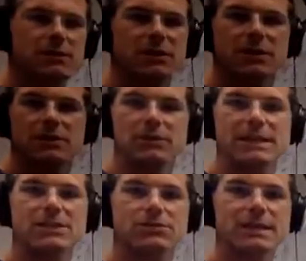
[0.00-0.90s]
we're going to do
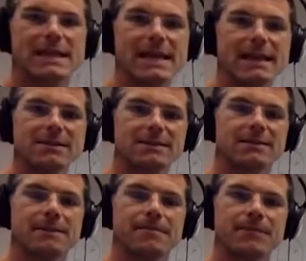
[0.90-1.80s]
these 3
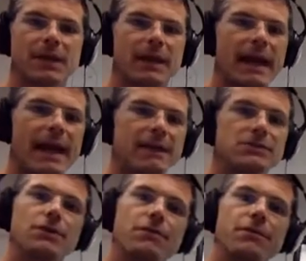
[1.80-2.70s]
things, and
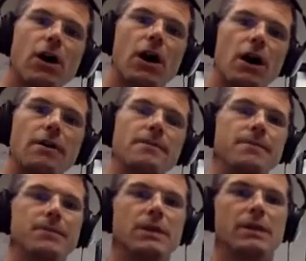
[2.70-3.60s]
so far
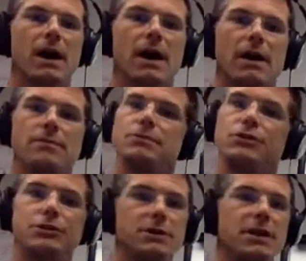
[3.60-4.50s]

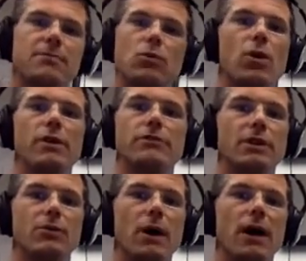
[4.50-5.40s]
you're doing number 1
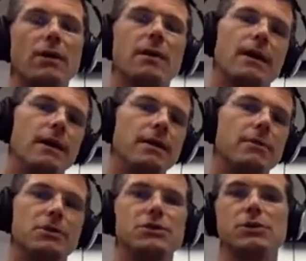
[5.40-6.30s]
really well.
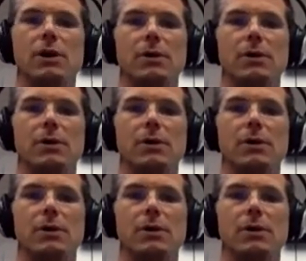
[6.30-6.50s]
Number 2, I